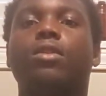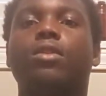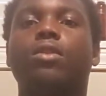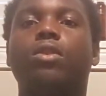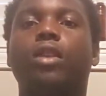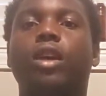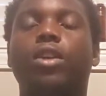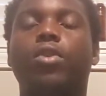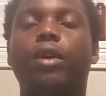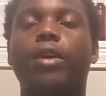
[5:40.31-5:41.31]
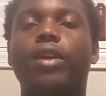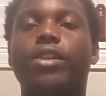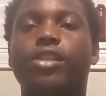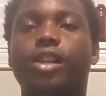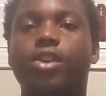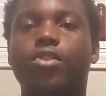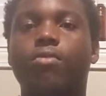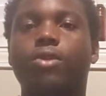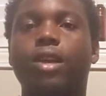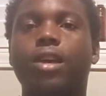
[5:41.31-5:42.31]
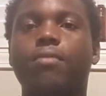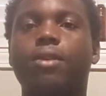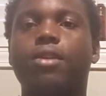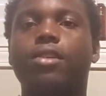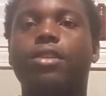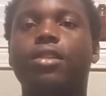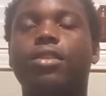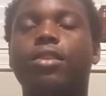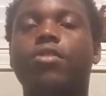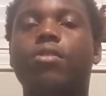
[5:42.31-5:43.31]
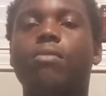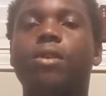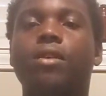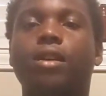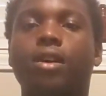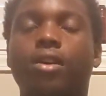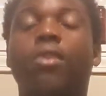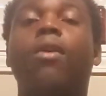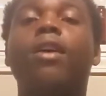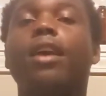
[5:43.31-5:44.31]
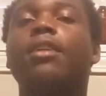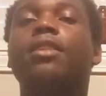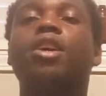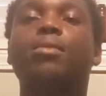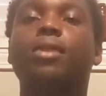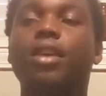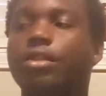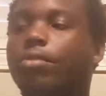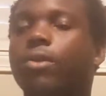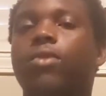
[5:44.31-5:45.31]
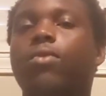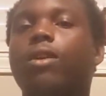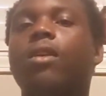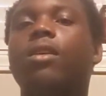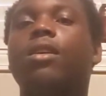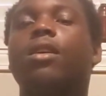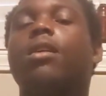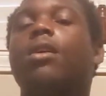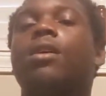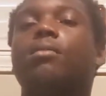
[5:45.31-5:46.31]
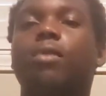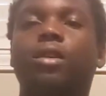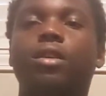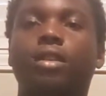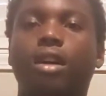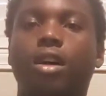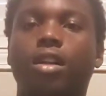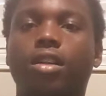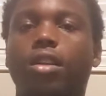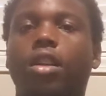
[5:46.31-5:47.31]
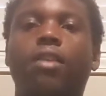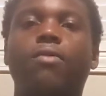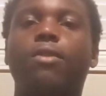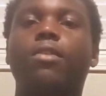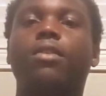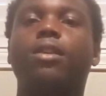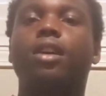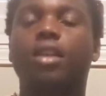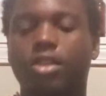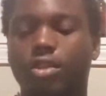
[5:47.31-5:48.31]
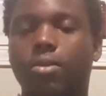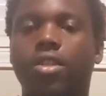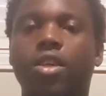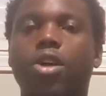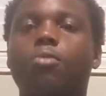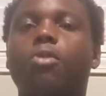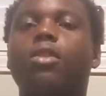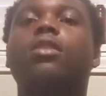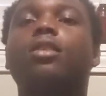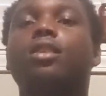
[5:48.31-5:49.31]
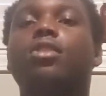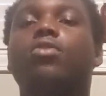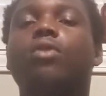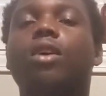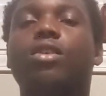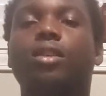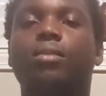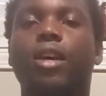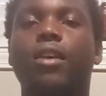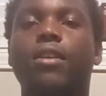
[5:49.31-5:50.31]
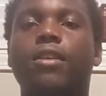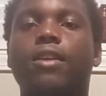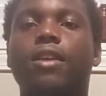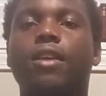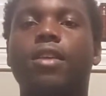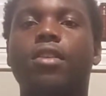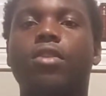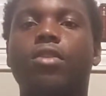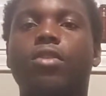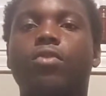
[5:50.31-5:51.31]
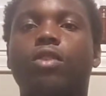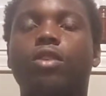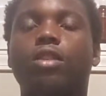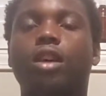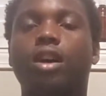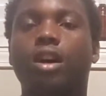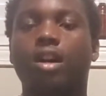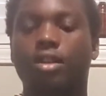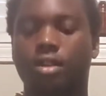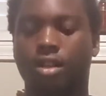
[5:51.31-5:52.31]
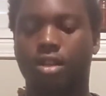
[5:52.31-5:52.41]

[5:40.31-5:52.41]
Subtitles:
You know, that great and terrible day, because it's gonna be a great and terrible day. It's gonna be great because the deliverance. It's gonna be terrible because of the destruction, man. You know, which I'm